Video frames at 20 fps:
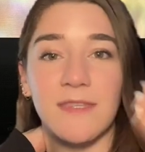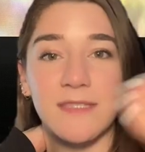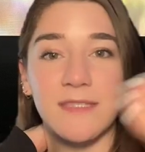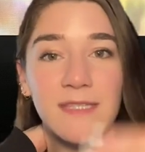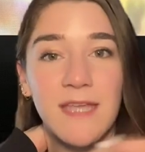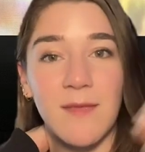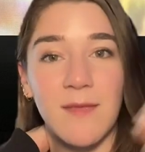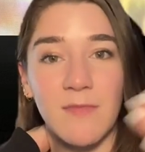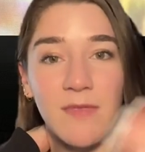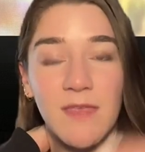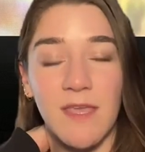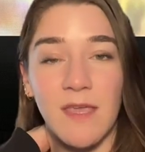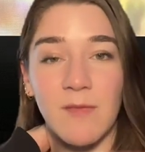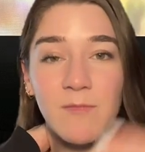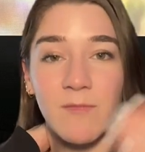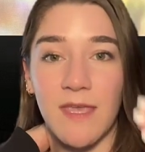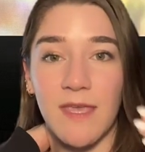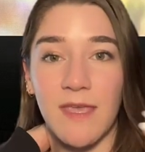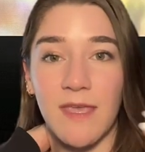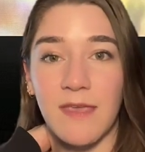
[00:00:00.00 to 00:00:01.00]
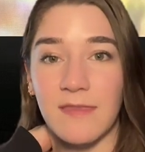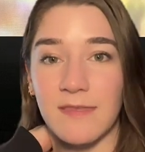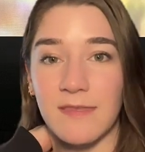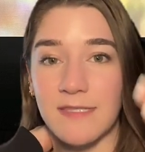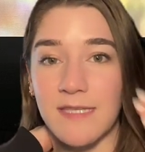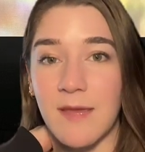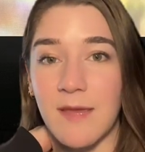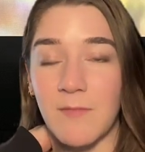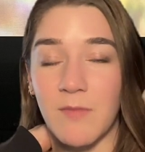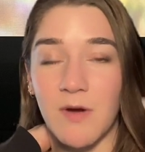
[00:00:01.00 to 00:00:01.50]
doing the same thing and
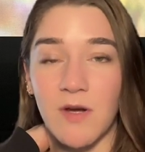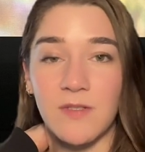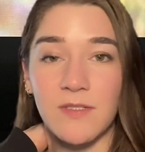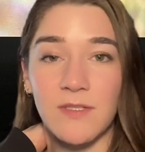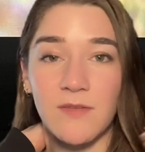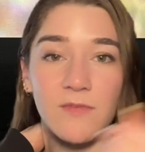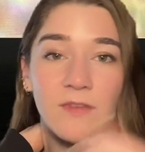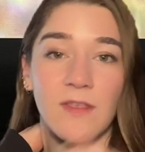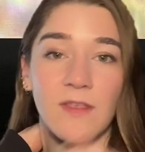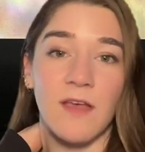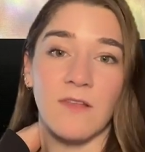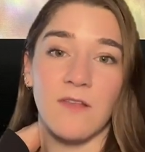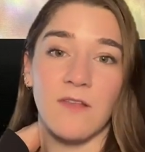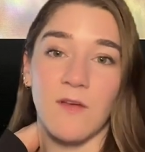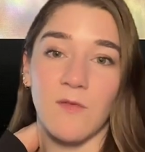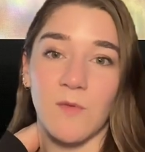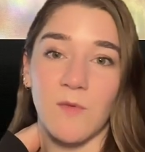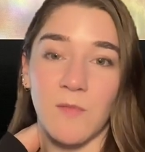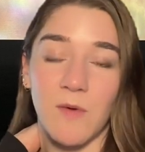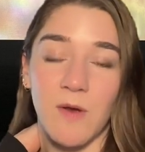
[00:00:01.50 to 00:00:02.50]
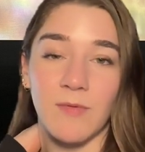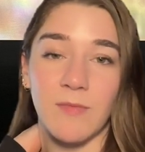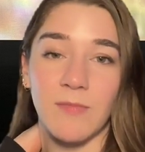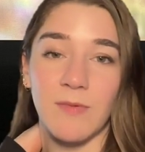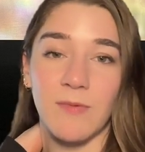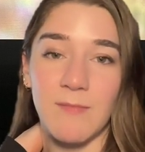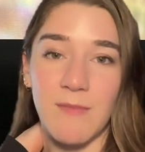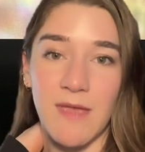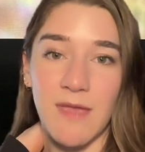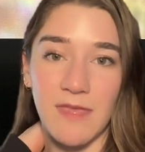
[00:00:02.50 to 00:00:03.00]
being the same person for that long would
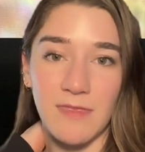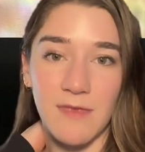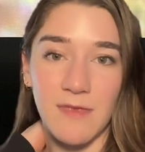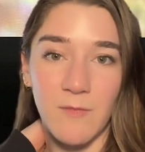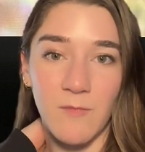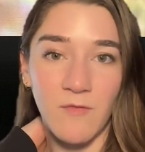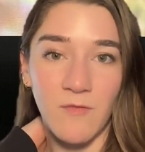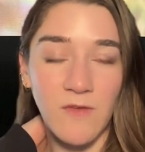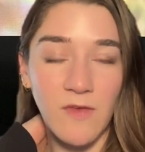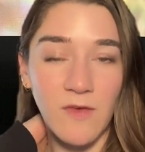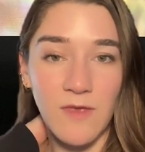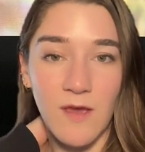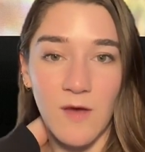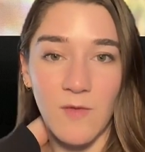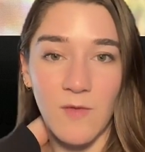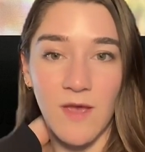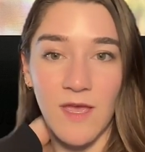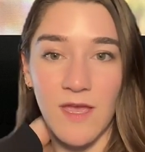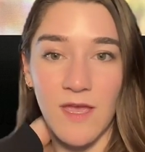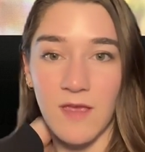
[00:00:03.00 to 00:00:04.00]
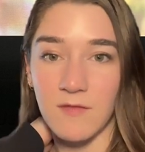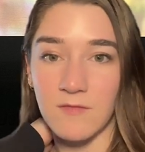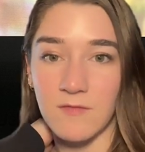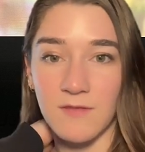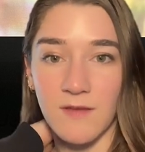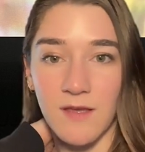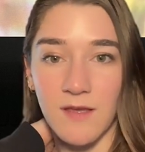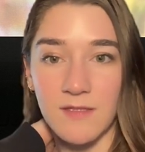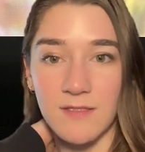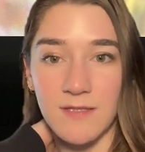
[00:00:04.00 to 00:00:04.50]
probably make them feel that
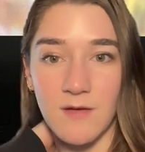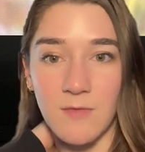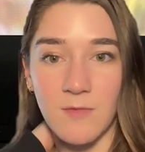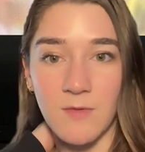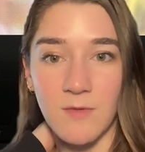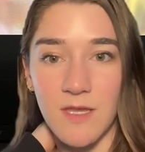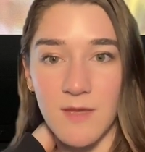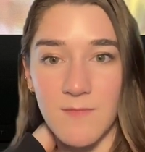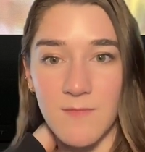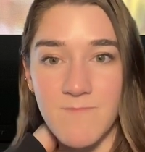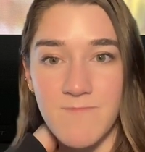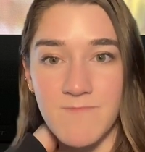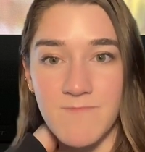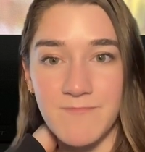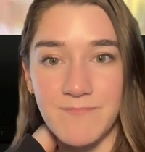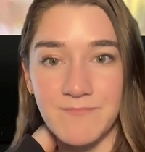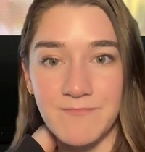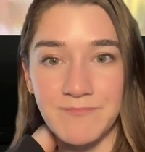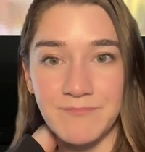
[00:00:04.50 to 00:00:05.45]
way, undoubtedly.